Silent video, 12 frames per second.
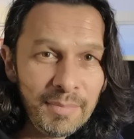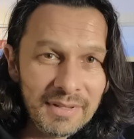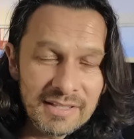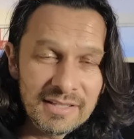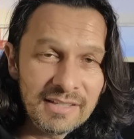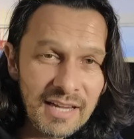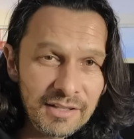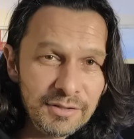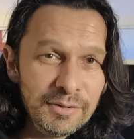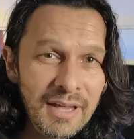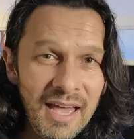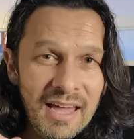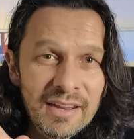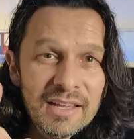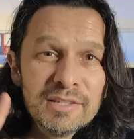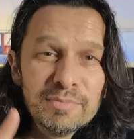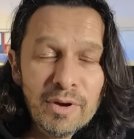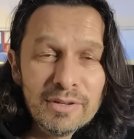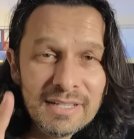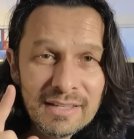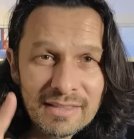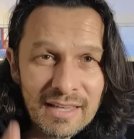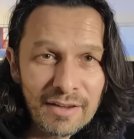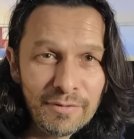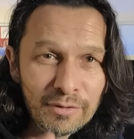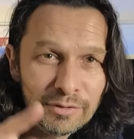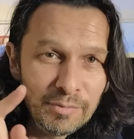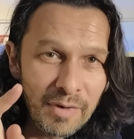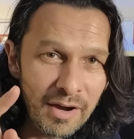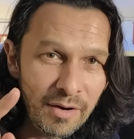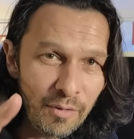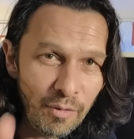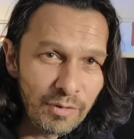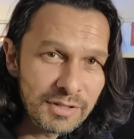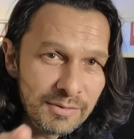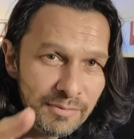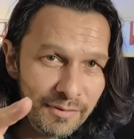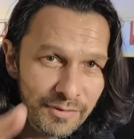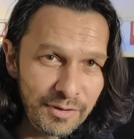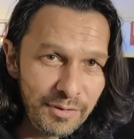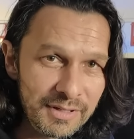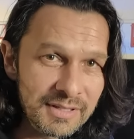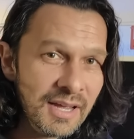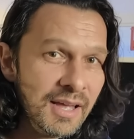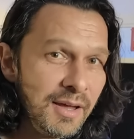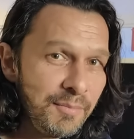But this is take two, and it's mostly thankful to my awesome viewers,